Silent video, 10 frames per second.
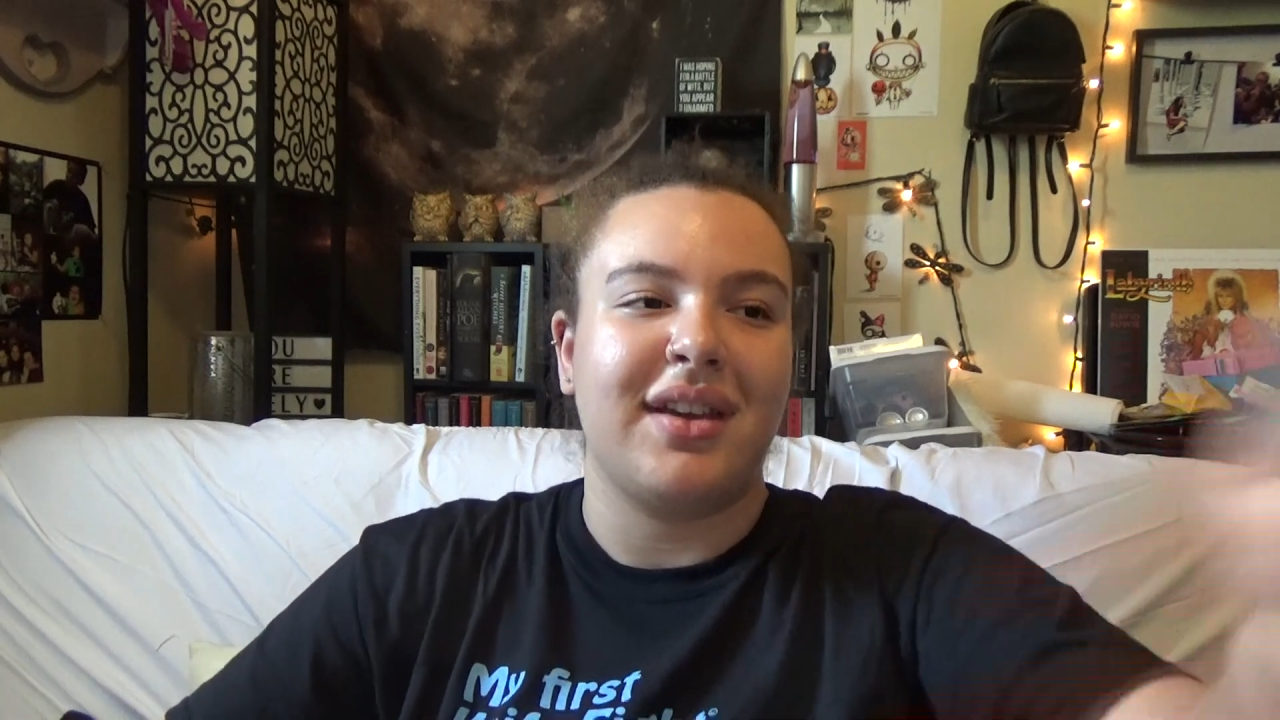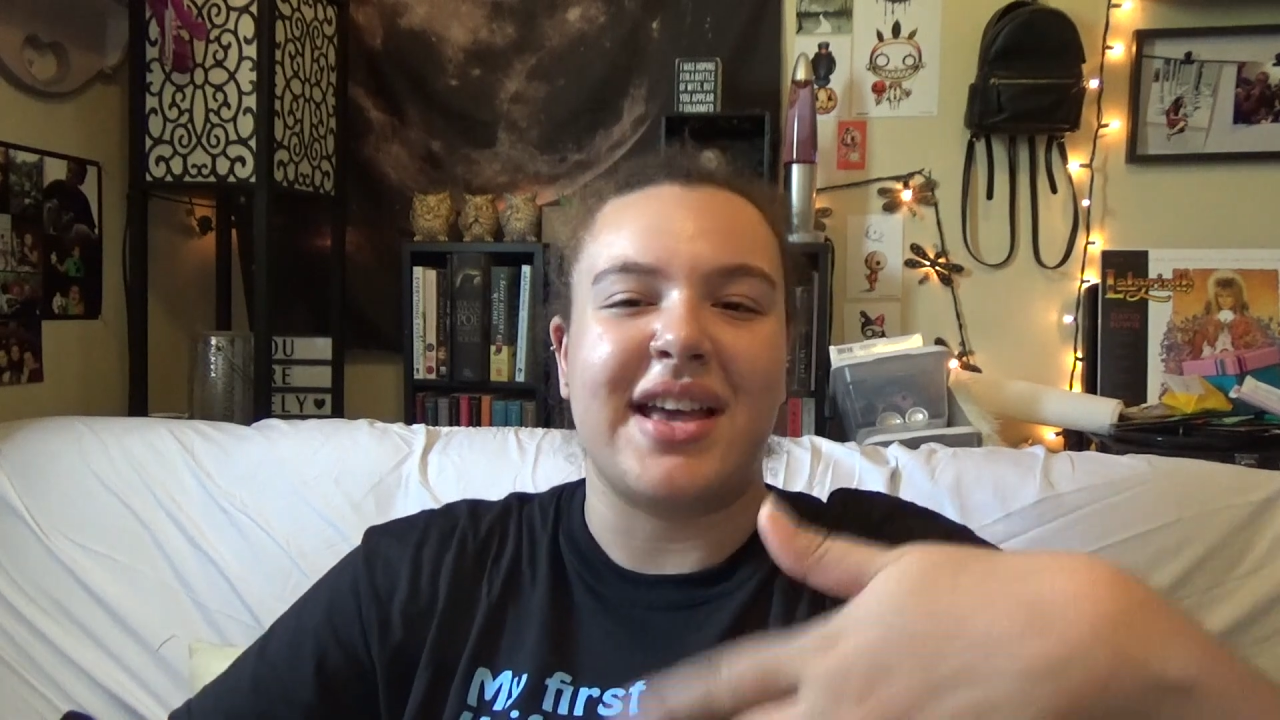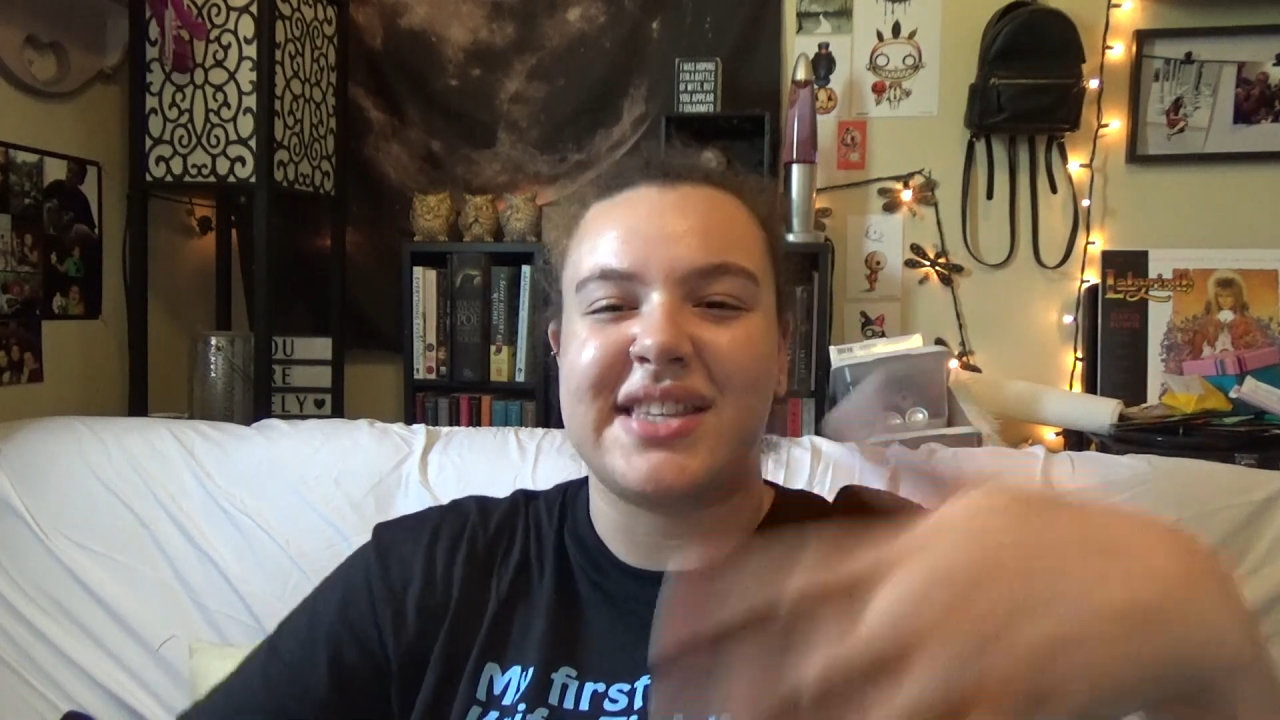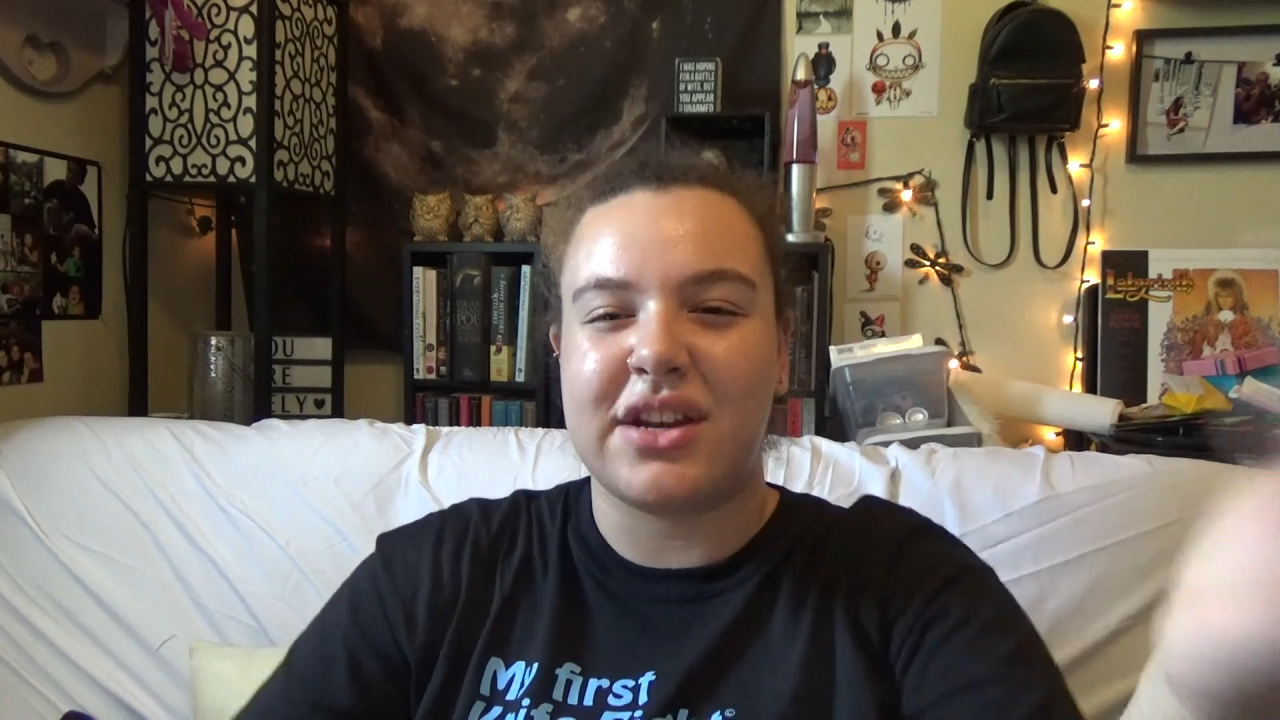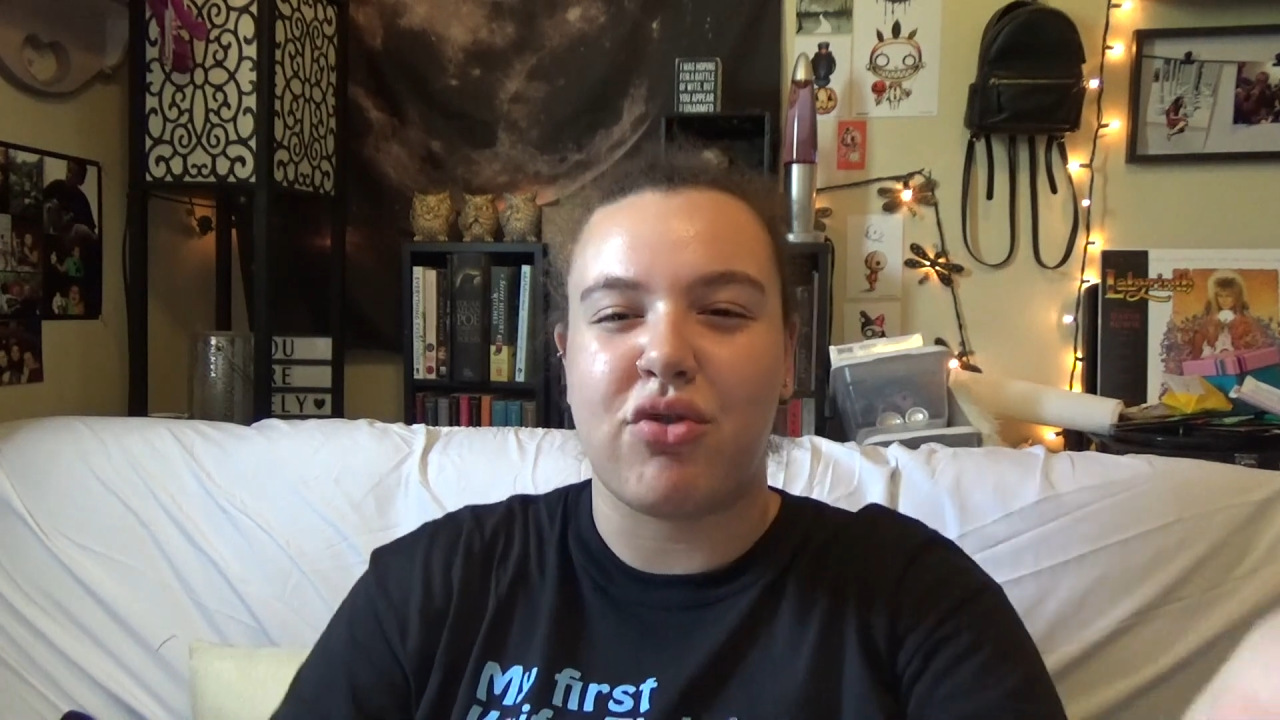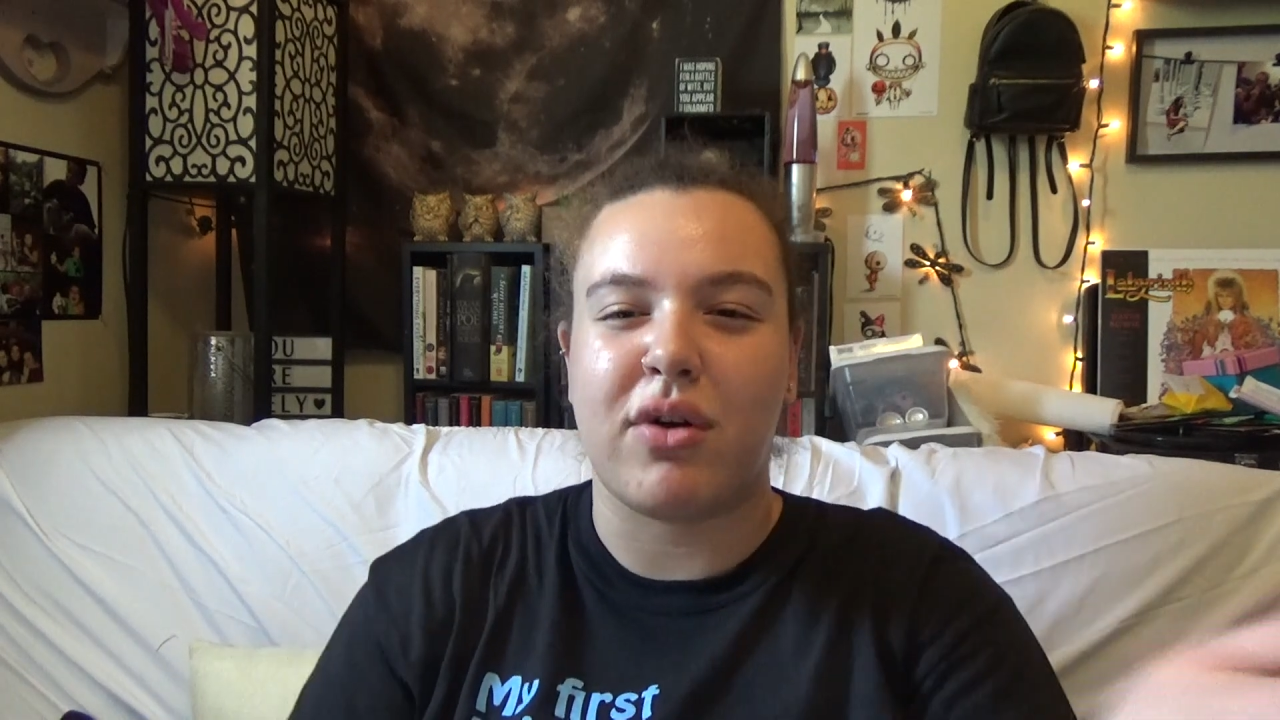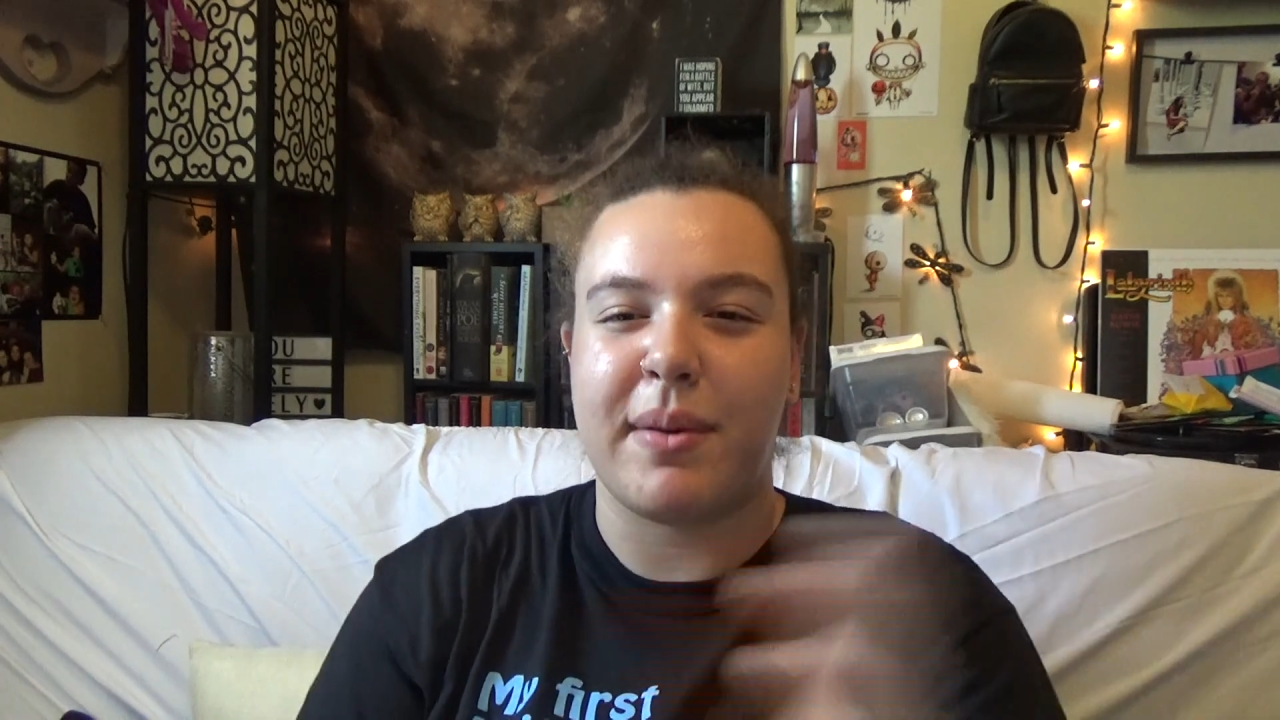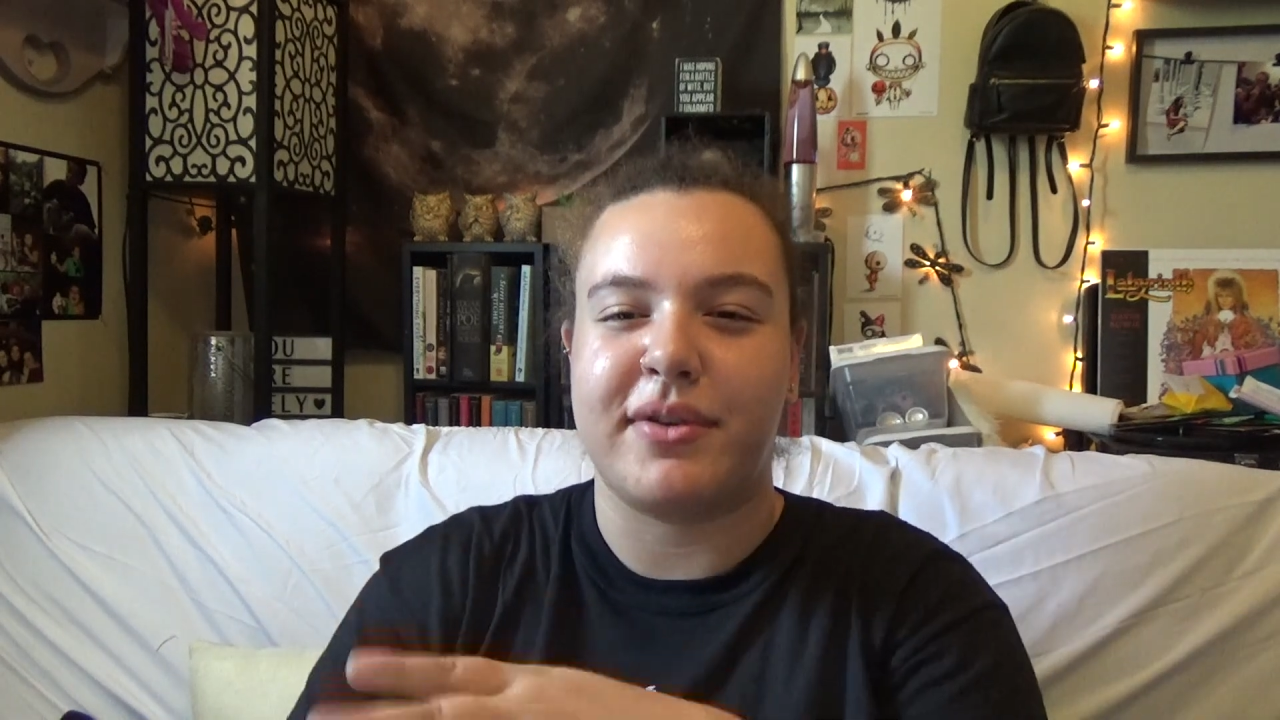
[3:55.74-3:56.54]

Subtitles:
I say doorway,